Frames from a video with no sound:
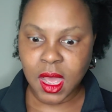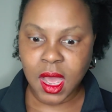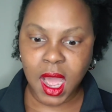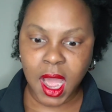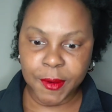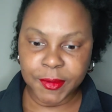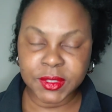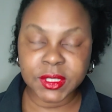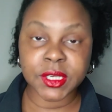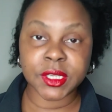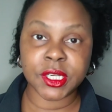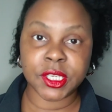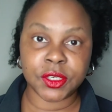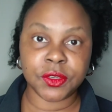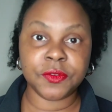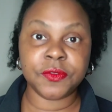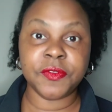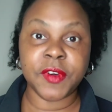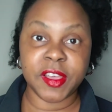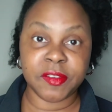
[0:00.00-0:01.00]
I was going to
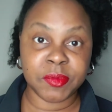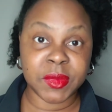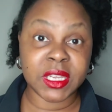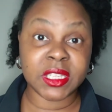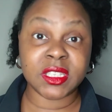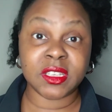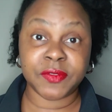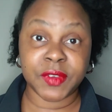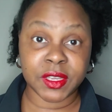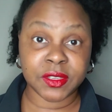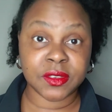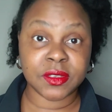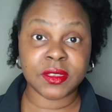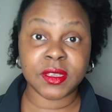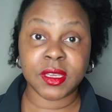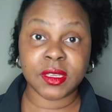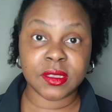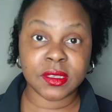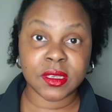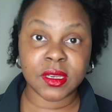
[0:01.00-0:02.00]
do 5 minutes of
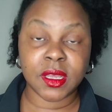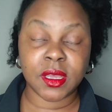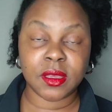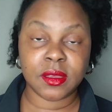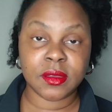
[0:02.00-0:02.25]
exercise today.